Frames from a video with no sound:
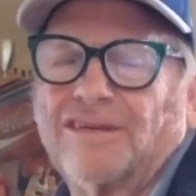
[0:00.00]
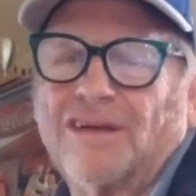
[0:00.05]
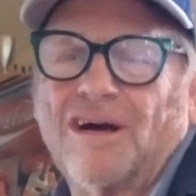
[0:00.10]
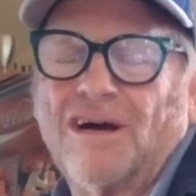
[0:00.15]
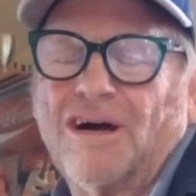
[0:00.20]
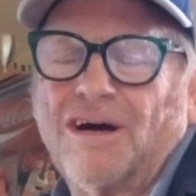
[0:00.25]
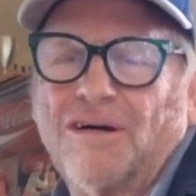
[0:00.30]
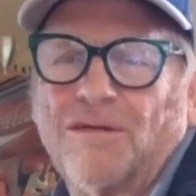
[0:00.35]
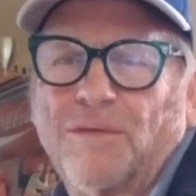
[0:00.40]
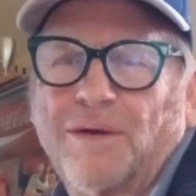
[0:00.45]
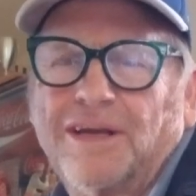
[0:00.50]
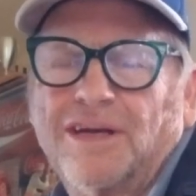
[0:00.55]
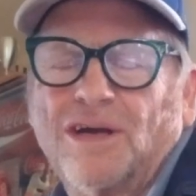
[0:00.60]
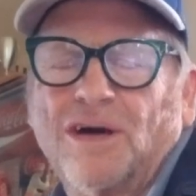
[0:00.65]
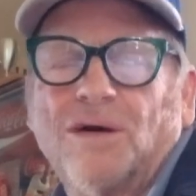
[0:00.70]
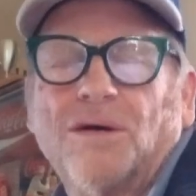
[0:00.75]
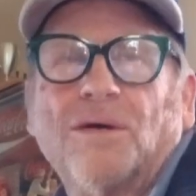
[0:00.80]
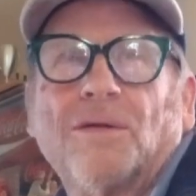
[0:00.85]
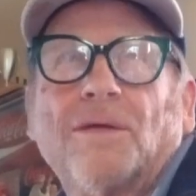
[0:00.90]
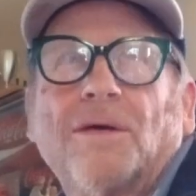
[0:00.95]
No, we
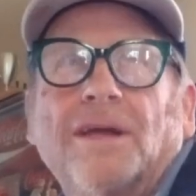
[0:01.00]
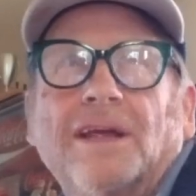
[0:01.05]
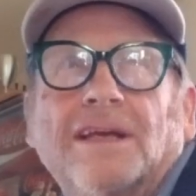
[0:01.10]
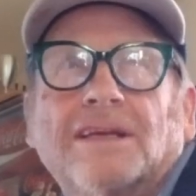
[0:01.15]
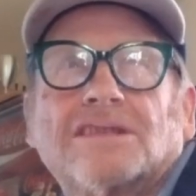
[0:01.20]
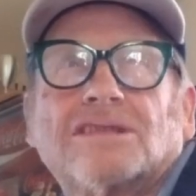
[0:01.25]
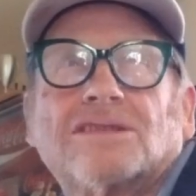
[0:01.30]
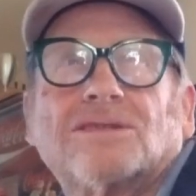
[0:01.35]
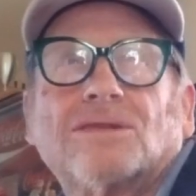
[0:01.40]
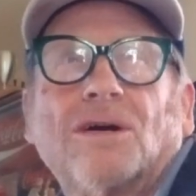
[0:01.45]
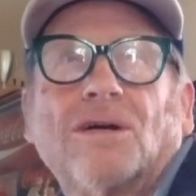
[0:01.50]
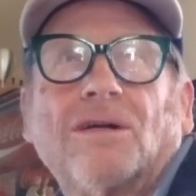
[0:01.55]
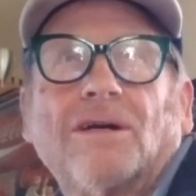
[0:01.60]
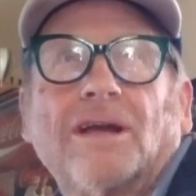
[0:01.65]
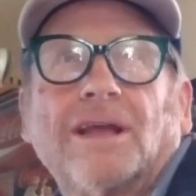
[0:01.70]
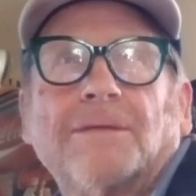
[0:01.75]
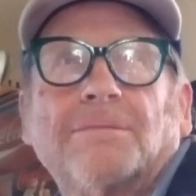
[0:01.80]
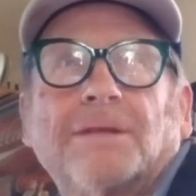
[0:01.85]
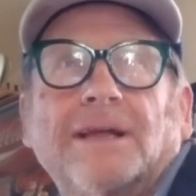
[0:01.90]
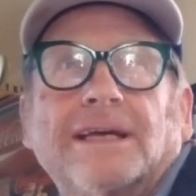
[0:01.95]
know that his
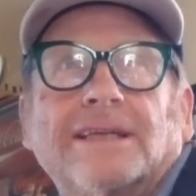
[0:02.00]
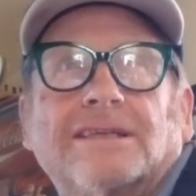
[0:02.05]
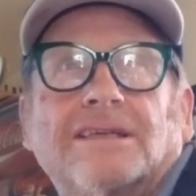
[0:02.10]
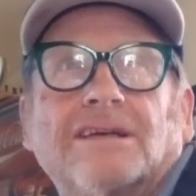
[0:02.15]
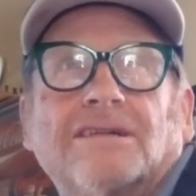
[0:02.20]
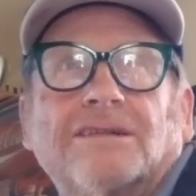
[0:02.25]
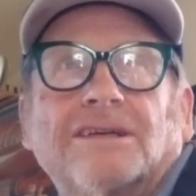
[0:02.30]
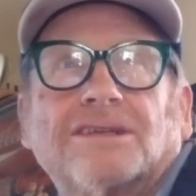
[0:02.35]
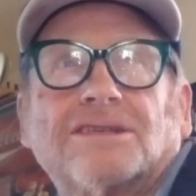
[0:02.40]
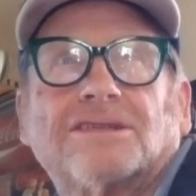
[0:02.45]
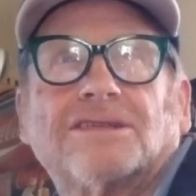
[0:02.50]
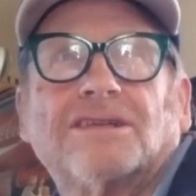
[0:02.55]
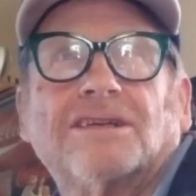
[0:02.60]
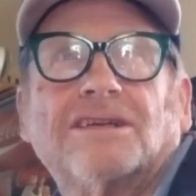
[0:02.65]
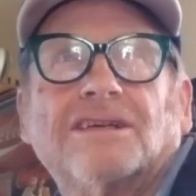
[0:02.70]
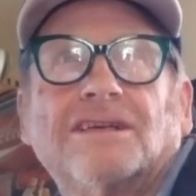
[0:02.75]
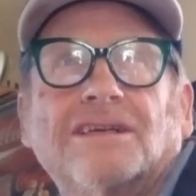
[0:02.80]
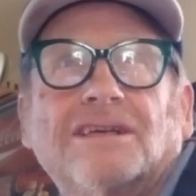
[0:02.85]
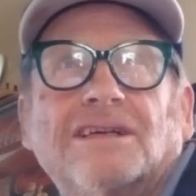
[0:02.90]
story. He played till he's,